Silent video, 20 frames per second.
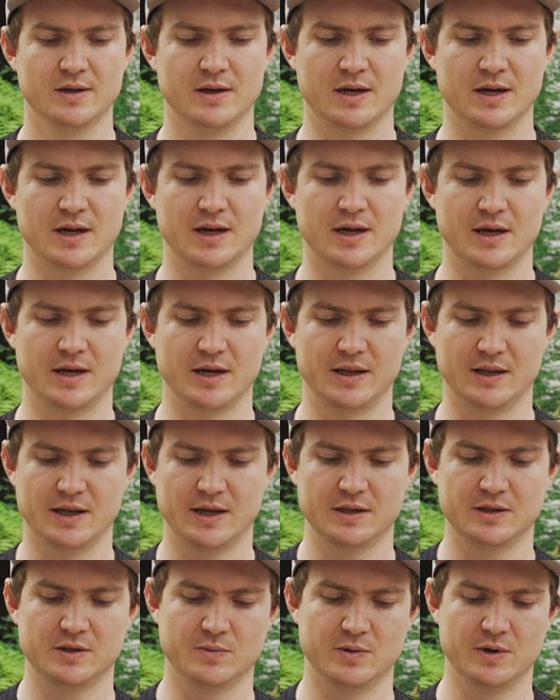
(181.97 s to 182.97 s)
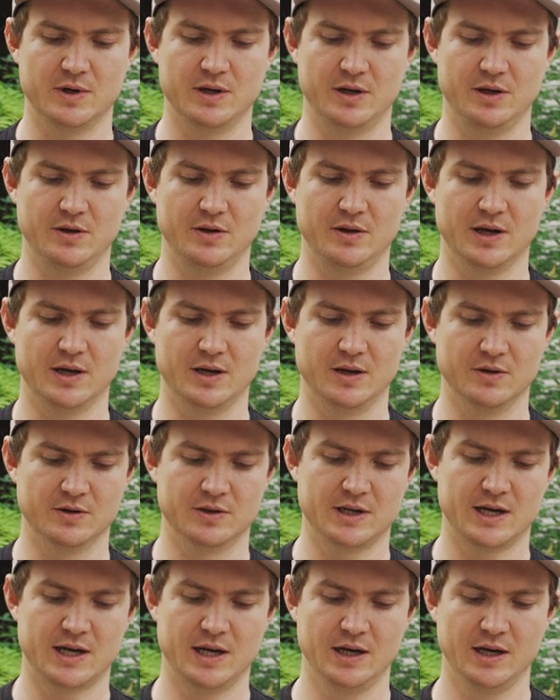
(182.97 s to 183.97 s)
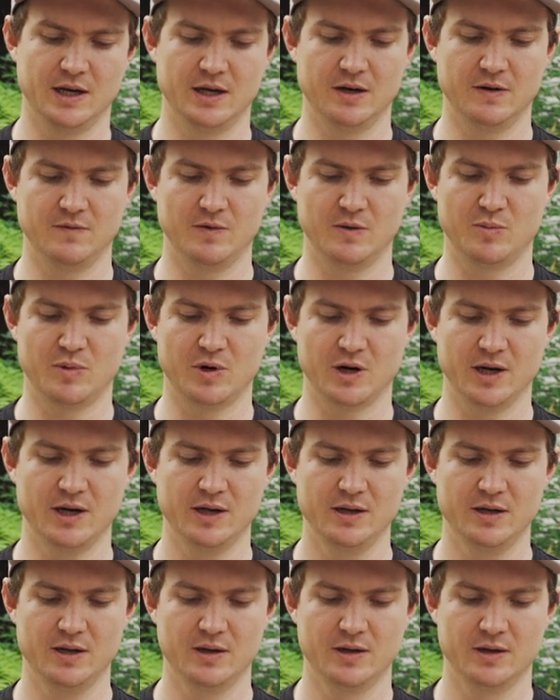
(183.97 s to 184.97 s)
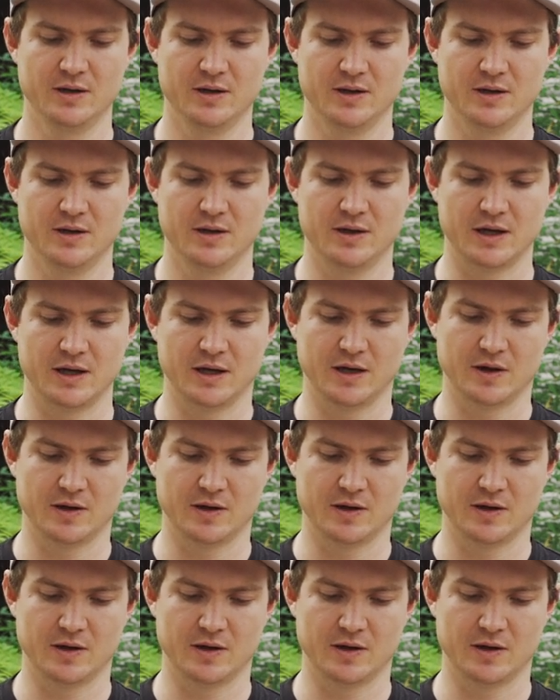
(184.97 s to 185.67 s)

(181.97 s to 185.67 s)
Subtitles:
And that's where you get your tag end of your braid and